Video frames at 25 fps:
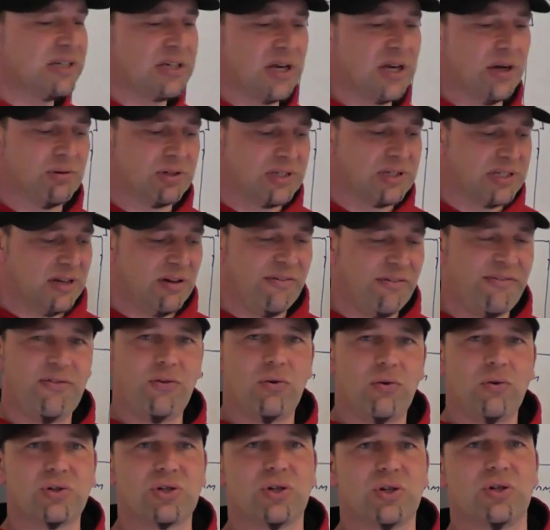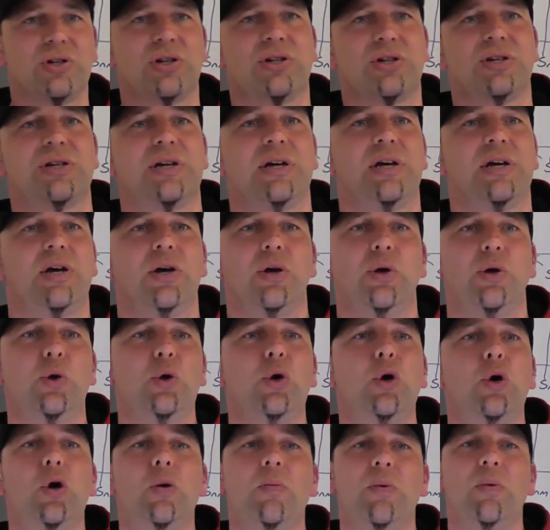zone still falls under the
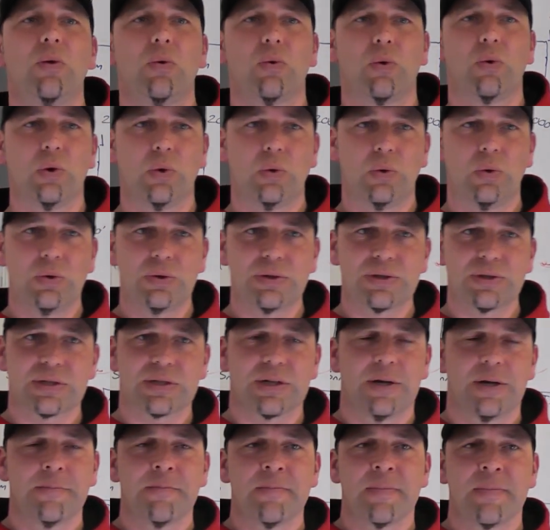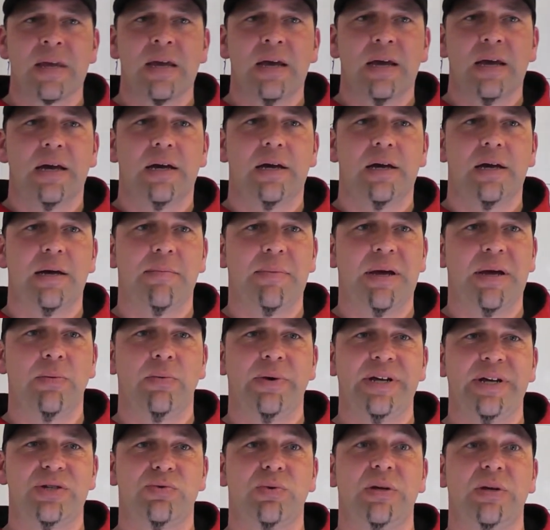normal rules in
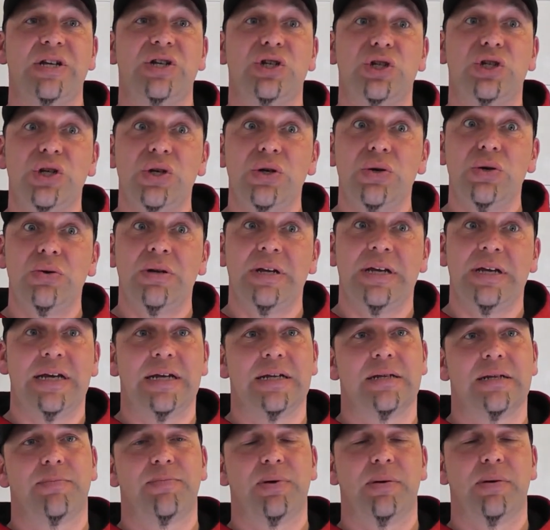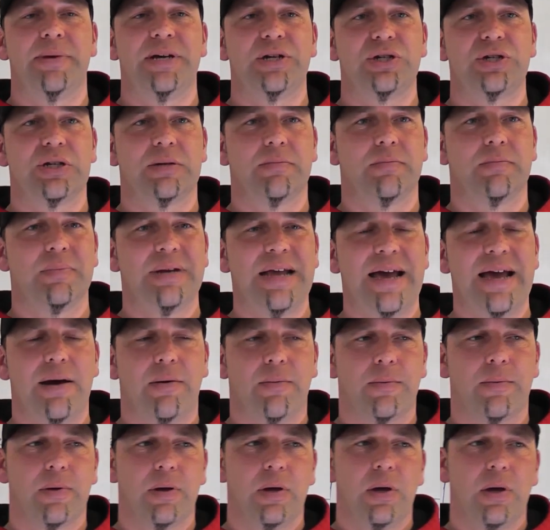which we do need permission.
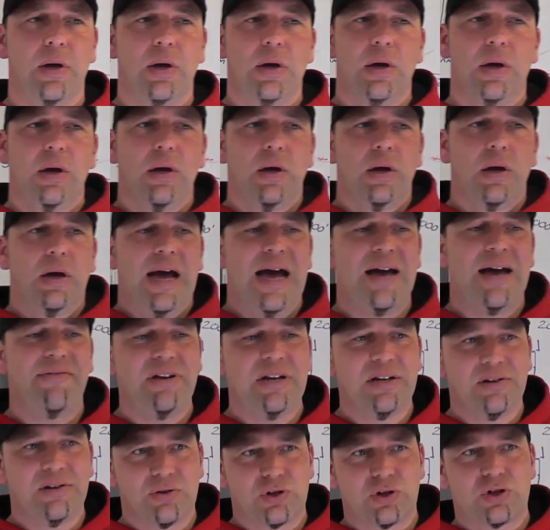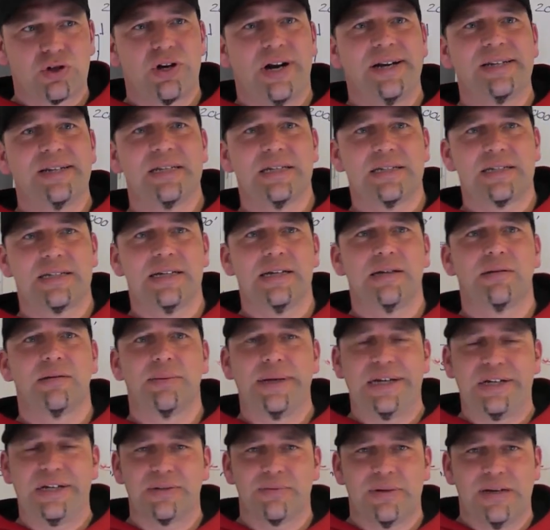Now, having transited,
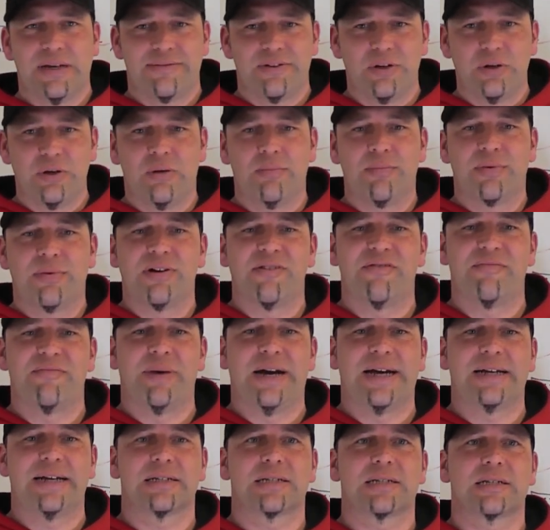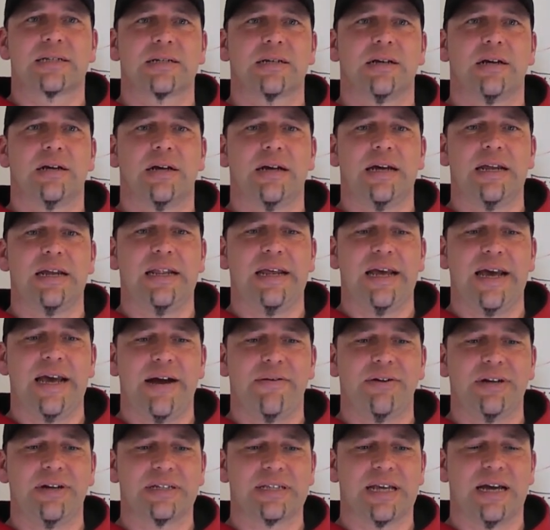because we have a number of MATS in the
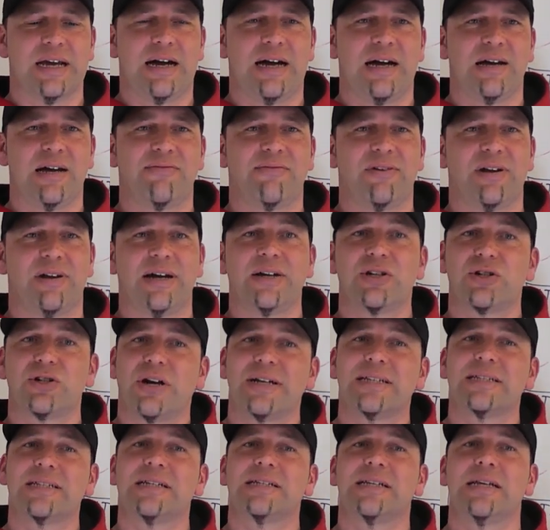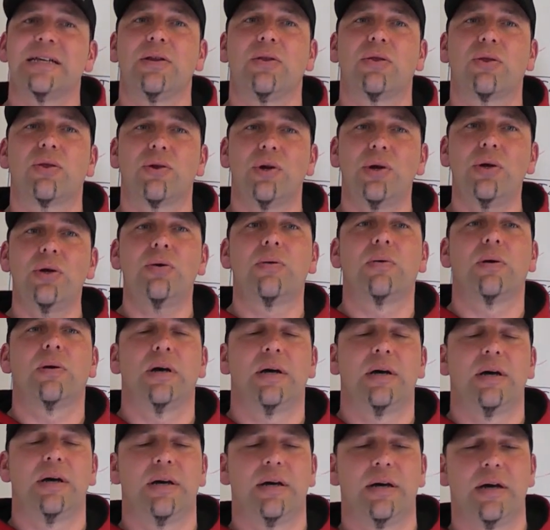areas that I fly, transiting through
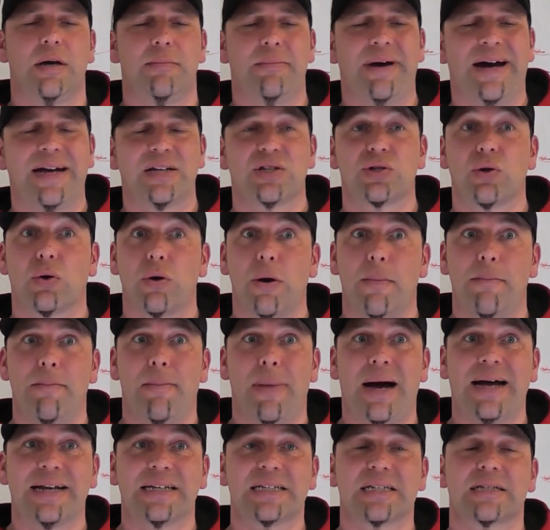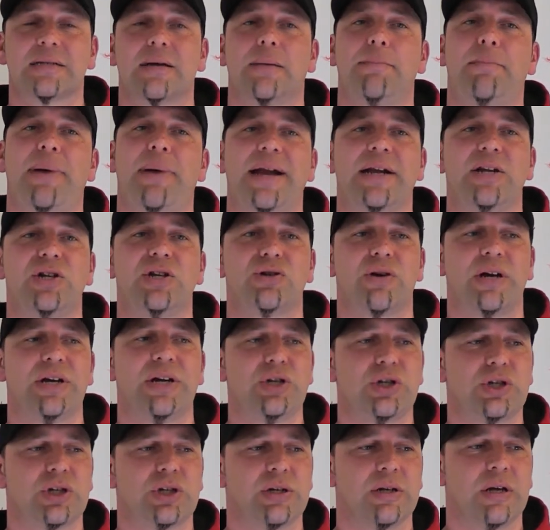a MATS or a MATS
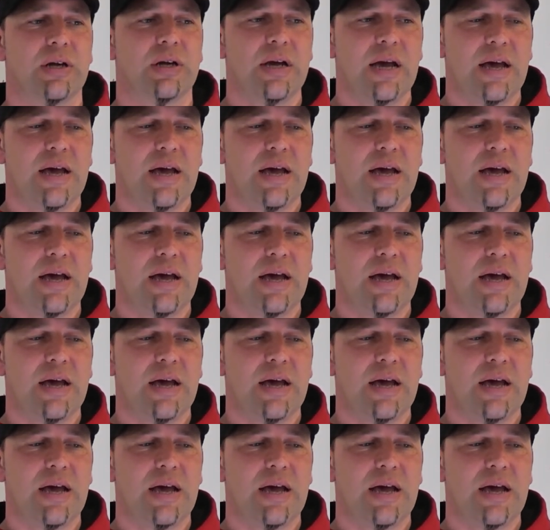penetration,